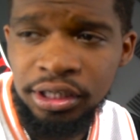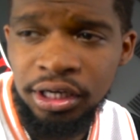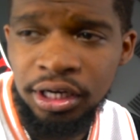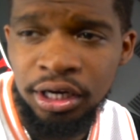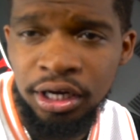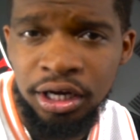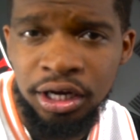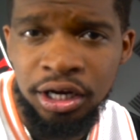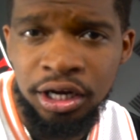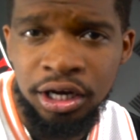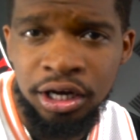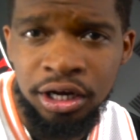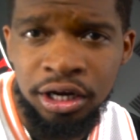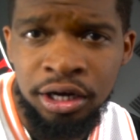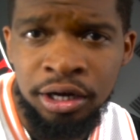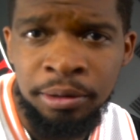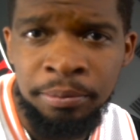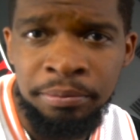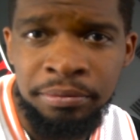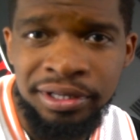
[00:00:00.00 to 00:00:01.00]

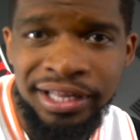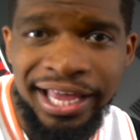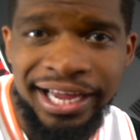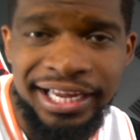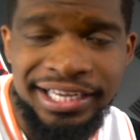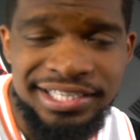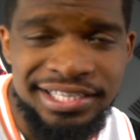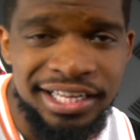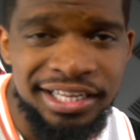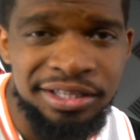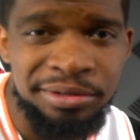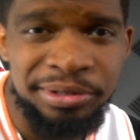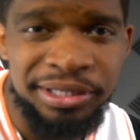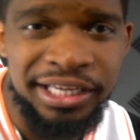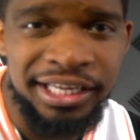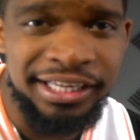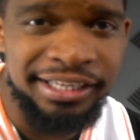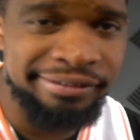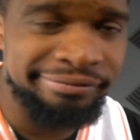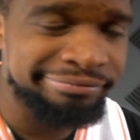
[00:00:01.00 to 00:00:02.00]
Like I said at the
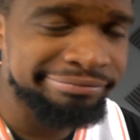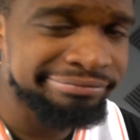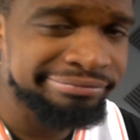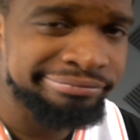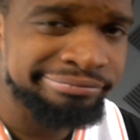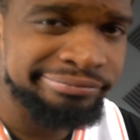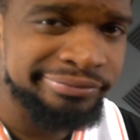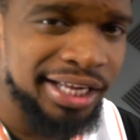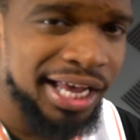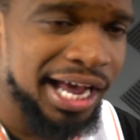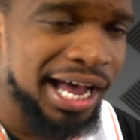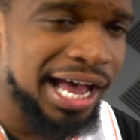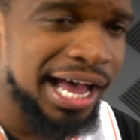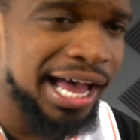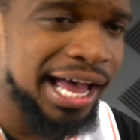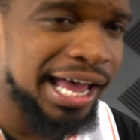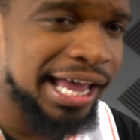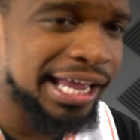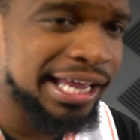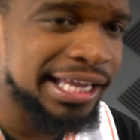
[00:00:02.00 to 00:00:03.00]
beginning,
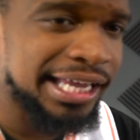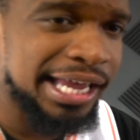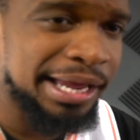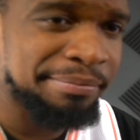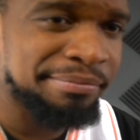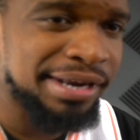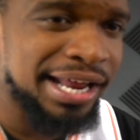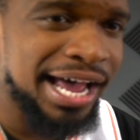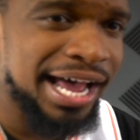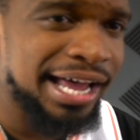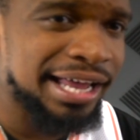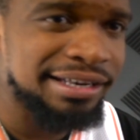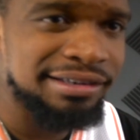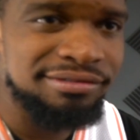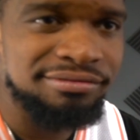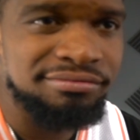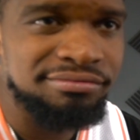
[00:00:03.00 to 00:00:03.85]
I am not